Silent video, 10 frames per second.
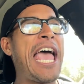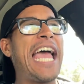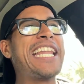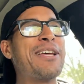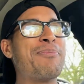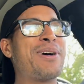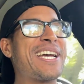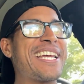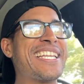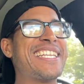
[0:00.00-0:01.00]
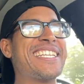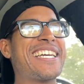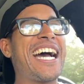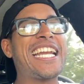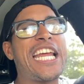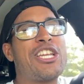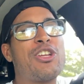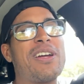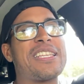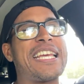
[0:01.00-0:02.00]
and it, but I didn't
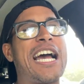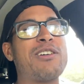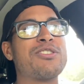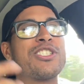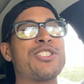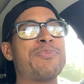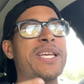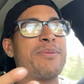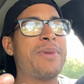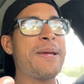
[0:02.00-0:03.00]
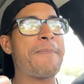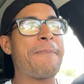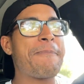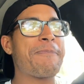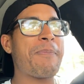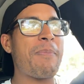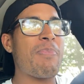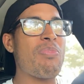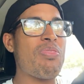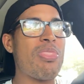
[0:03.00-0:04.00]
do anything. I was just being me.
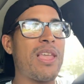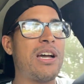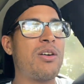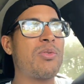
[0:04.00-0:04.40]
I